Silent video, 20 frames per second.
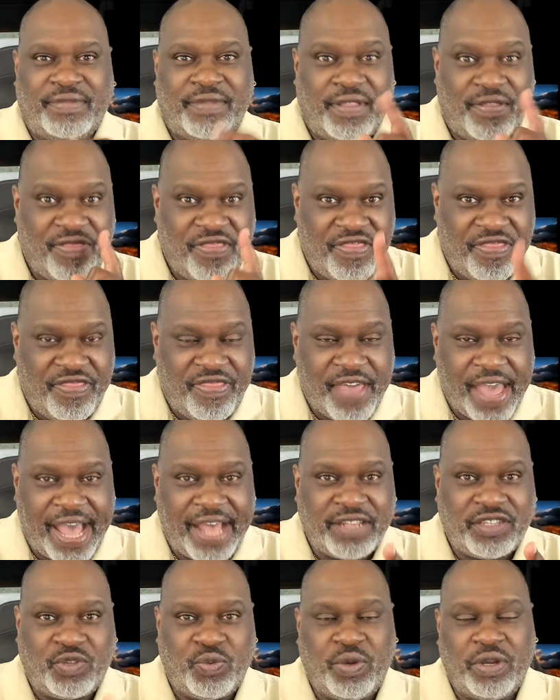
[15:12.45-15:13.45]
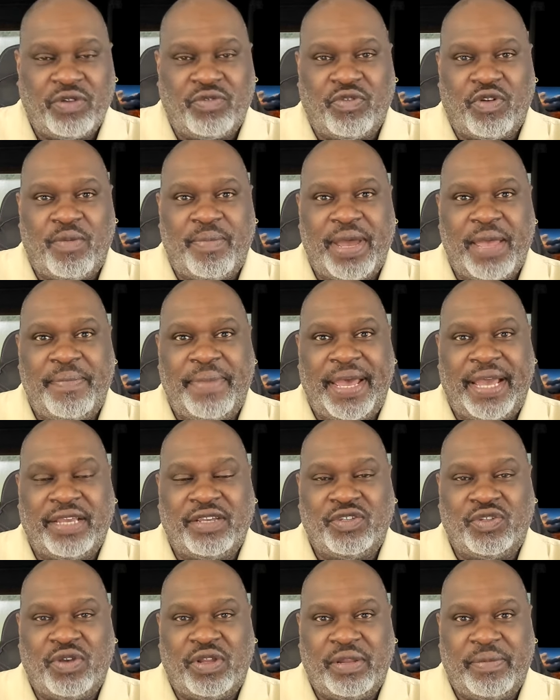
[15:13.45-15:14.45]
That's what Grow My Bag
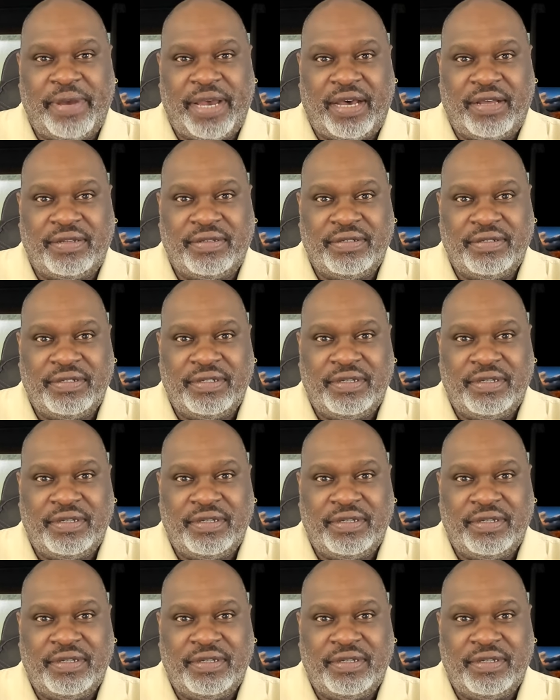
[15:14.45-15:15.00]
is all about.